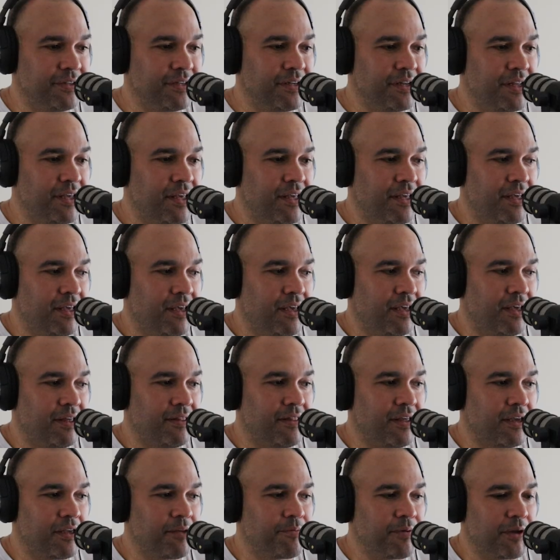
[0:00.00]
it and
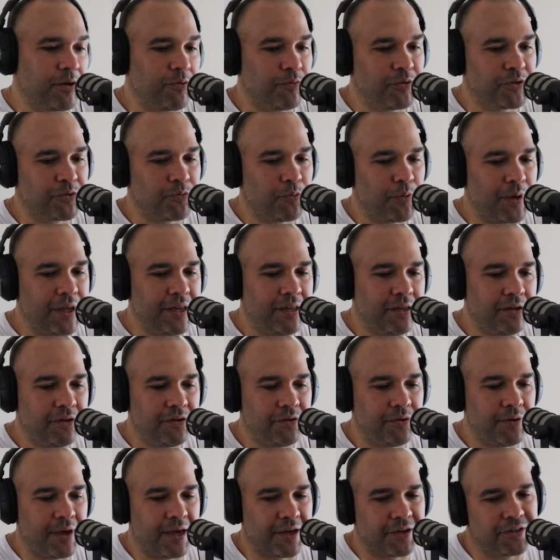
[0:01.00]
that community. So when did
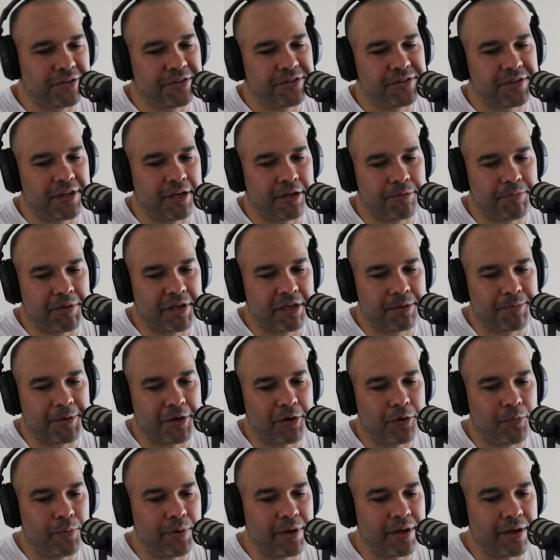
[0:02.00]
you actually start becoming
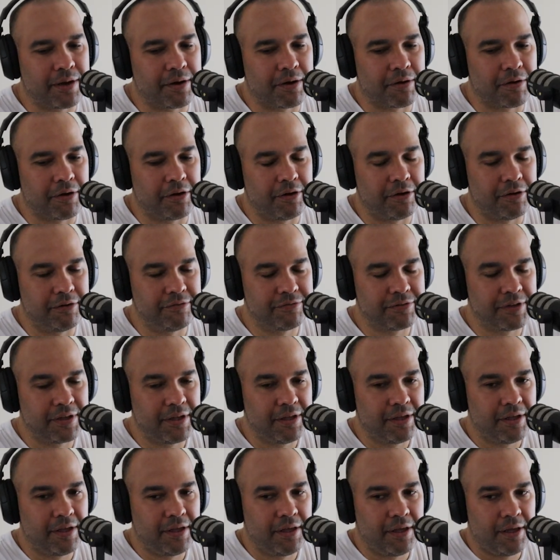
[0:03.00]
aware of
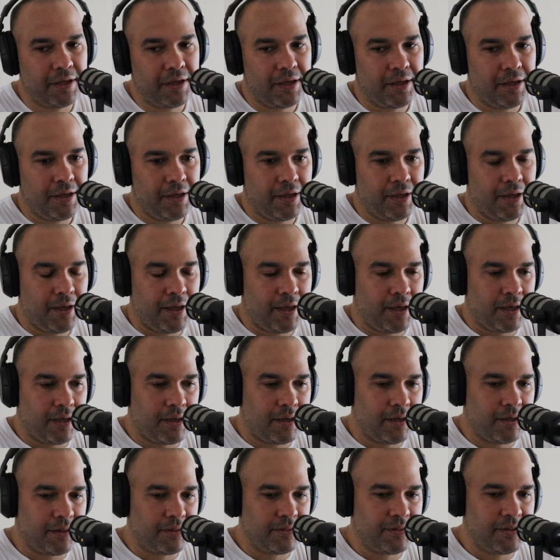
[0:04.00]

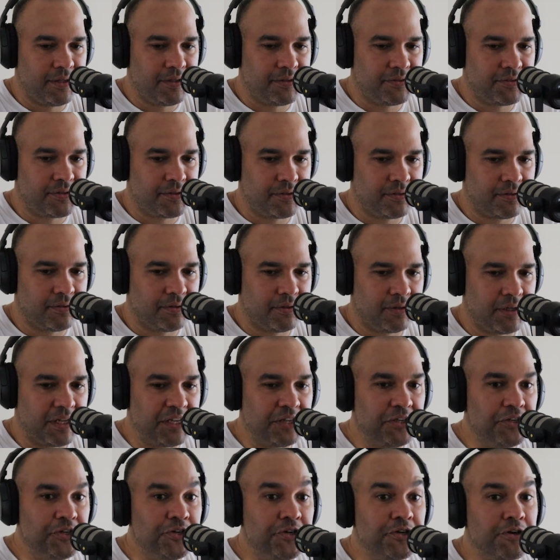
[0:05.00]
this
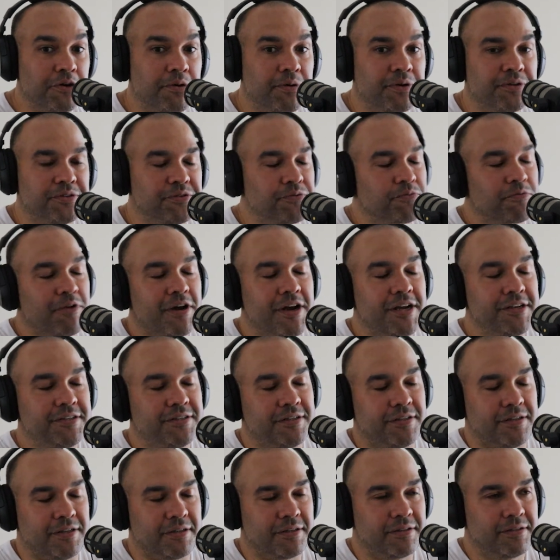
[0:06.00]
endurance
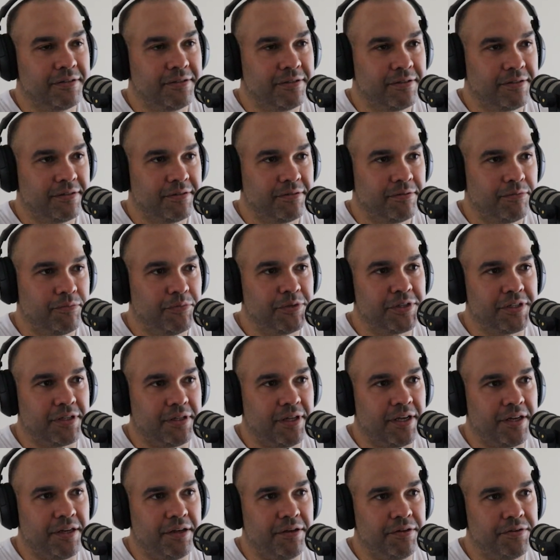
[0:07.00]
racing, which
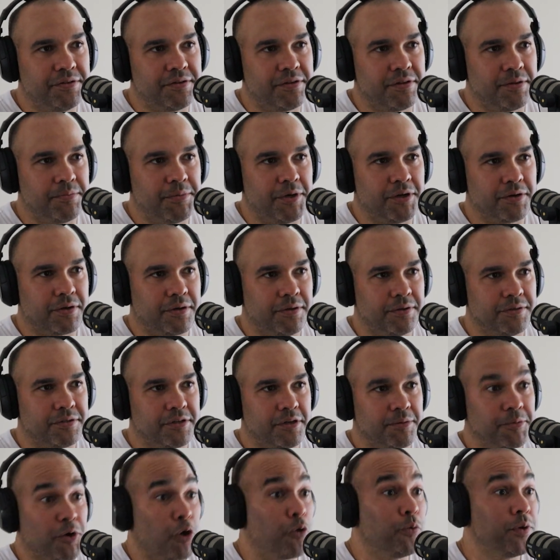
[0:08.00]
led you to the Mongol
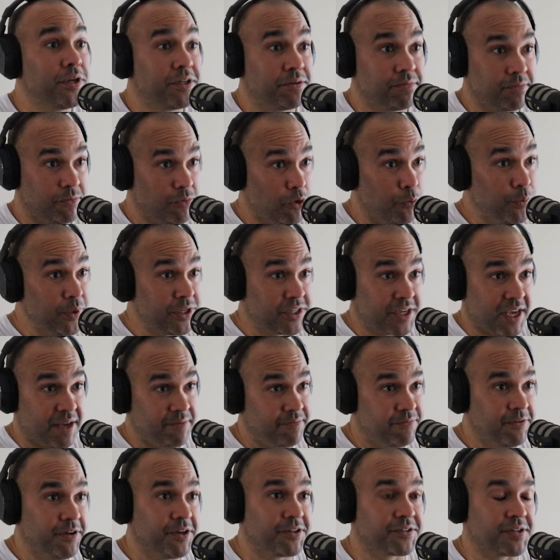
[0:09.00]
Derby, or which came
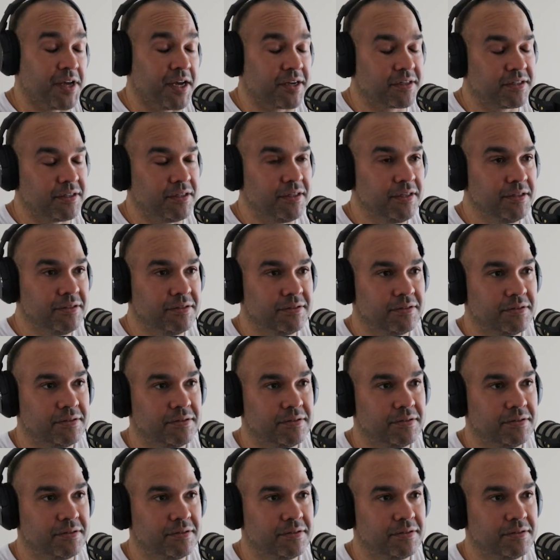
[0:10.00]
first actually?